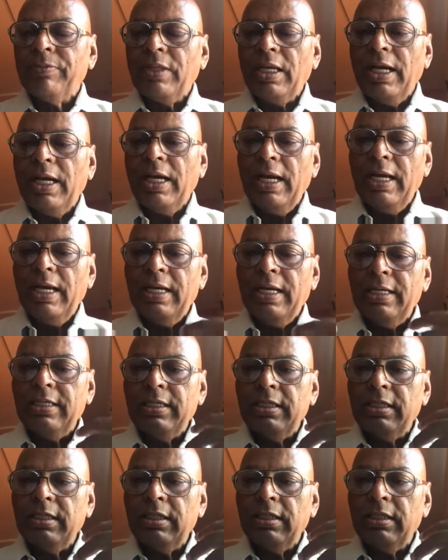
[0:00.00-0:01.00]

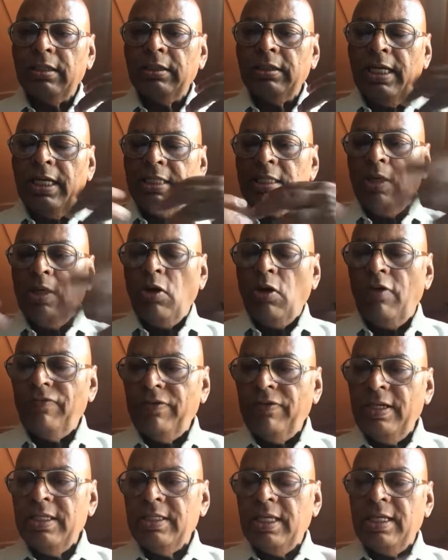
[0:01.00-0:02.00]
And there is an
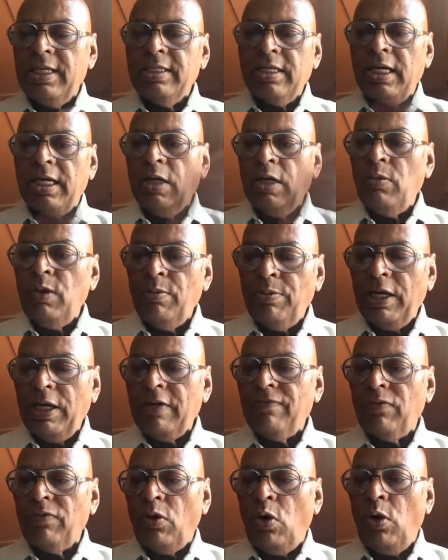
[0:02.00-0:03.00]
office, there is a railway
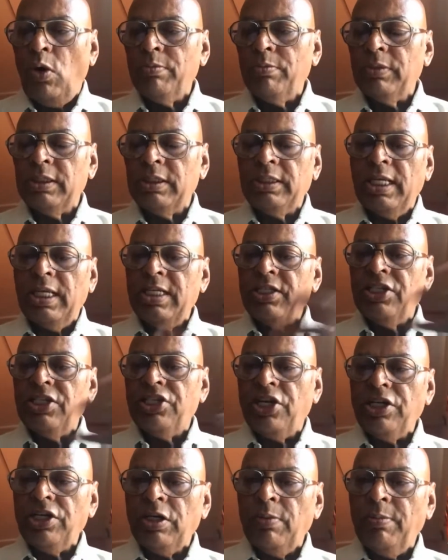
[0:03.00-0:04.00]
platform, there is a
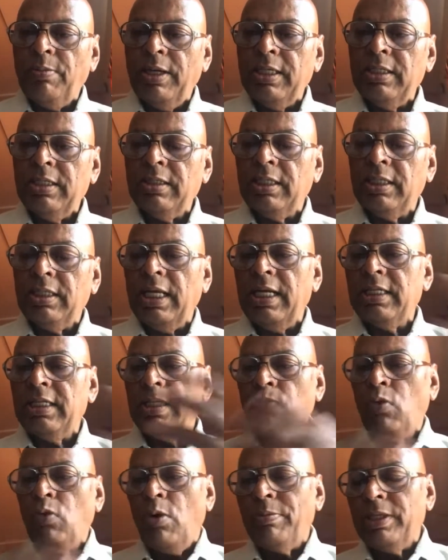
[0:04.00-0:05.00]
gentleman, there
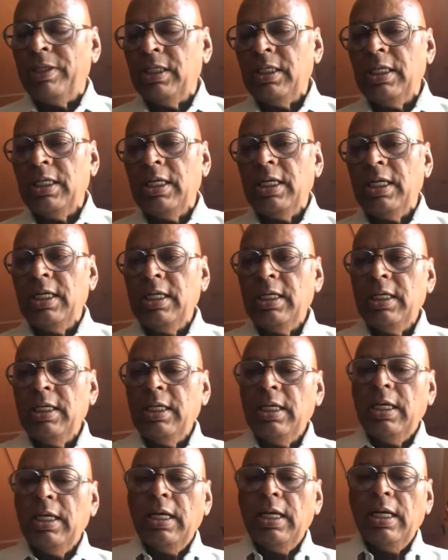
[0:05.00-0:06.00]
is a woman,
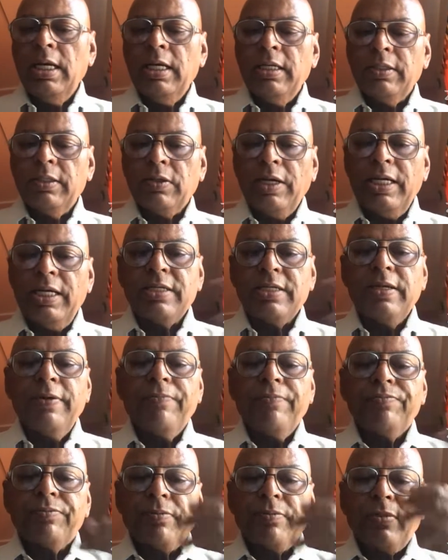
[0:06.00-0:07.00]
right?
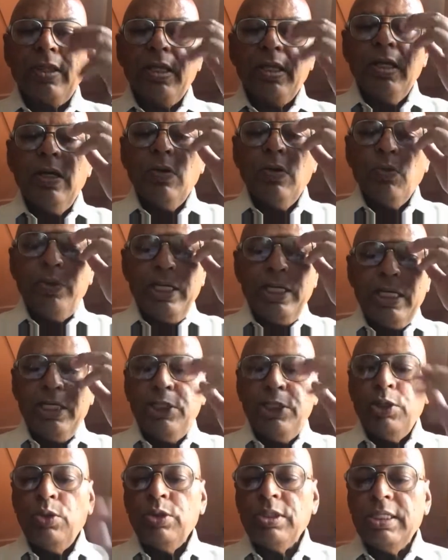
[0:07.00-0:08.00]
We can
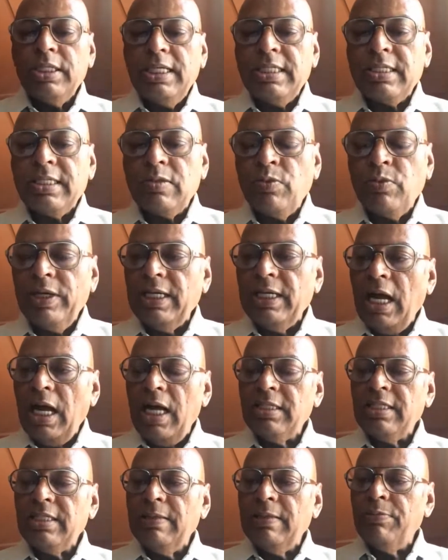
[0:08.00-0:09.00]
use this, we can
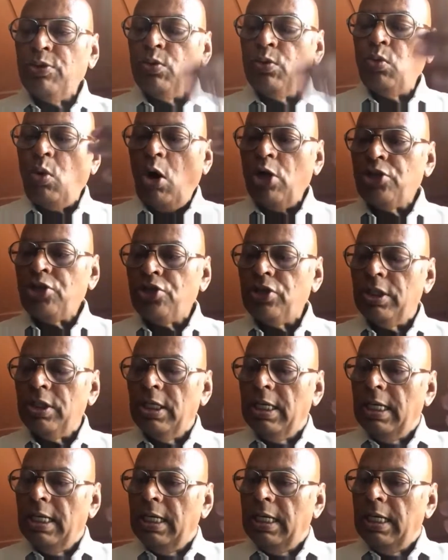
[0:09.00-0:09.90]
ask them to watch